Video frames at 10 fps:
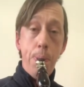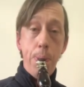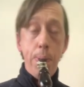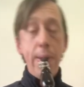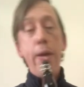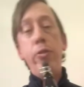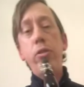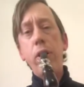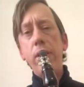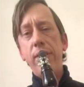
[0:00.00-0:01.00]
Now, if you
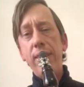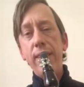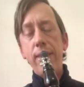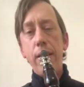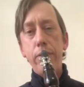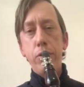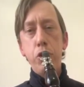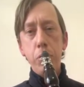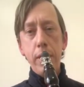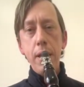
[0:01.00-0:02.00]
start on a C, it's kind of
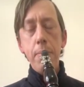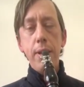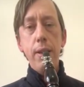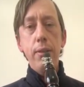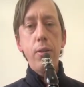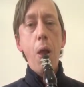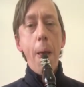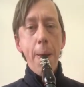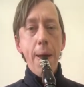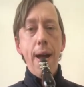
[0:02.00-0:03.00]
tricky because
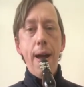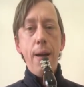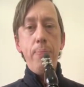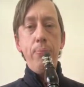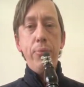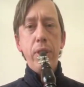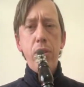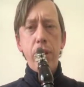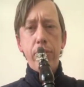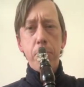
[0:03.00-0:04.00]
you
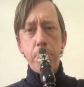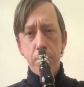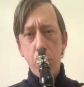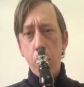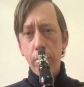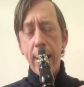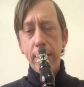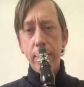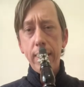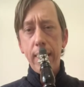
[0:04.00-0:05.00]
have to go
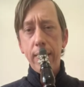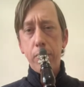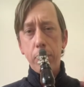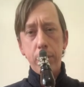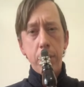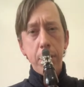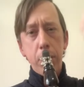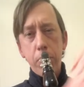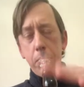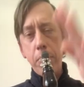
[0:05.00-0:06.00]
flat, right? And so it's going to be
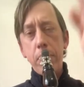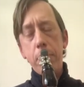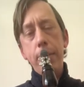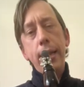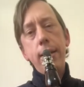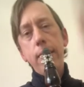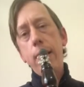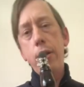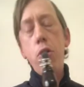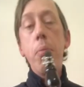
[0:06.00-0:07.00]
noticeable. You're going to bend
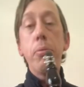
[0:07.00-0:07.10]
and go up.